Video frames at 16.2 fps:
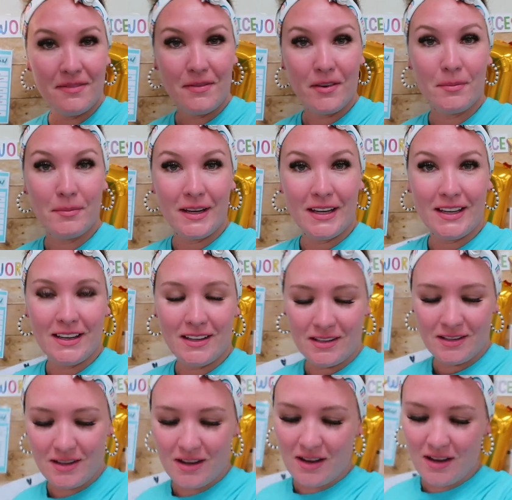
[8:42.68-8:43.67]
for me.
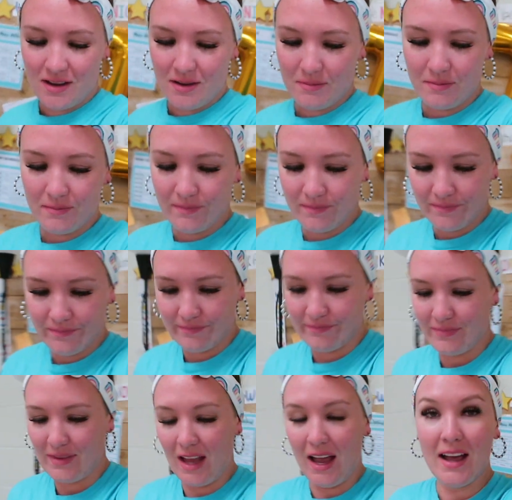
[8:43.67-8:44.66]

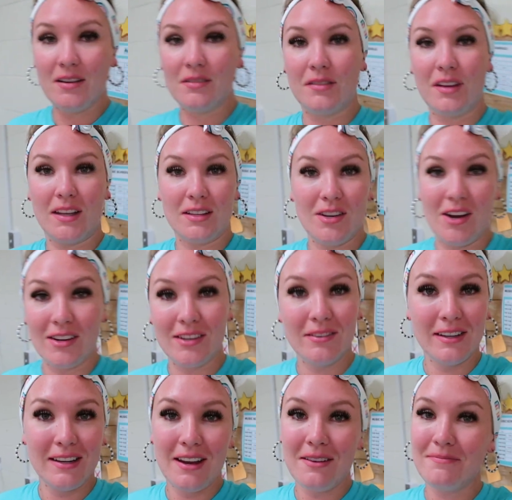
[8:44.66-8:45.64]
I don't feel like talking
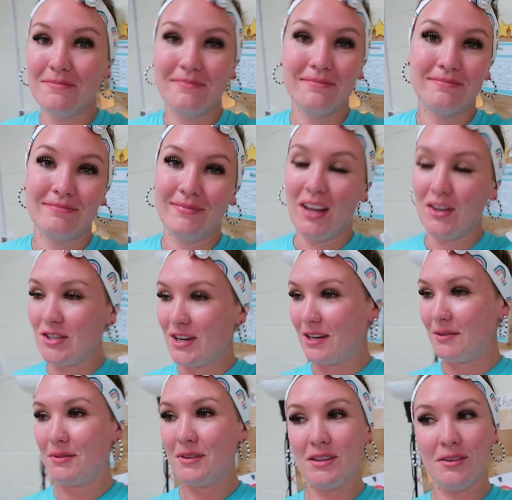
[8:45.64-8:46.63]
right now. I'll
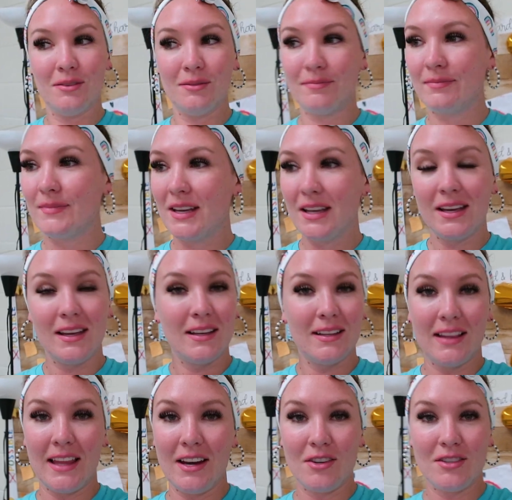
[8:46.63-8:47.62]
check in with you
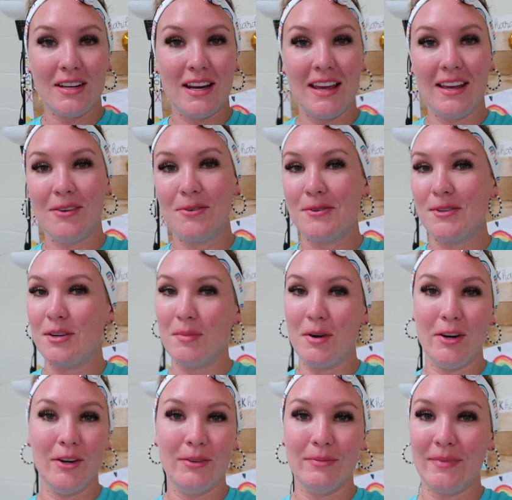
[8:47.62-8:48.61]
later today or
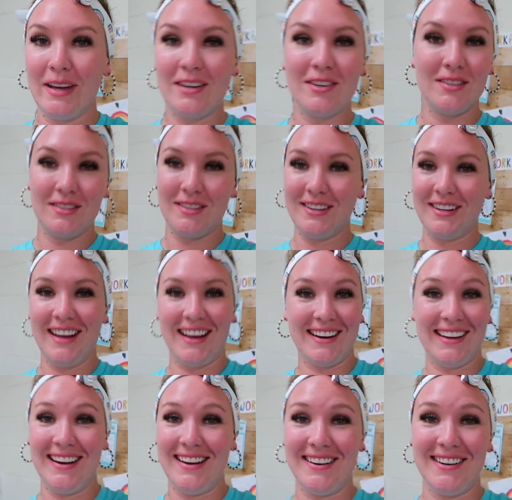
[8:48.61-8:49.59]
tomorrow. I just gotta
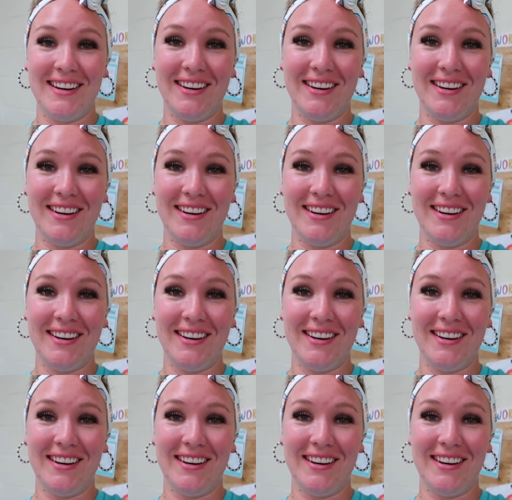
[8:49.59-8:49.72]
get out of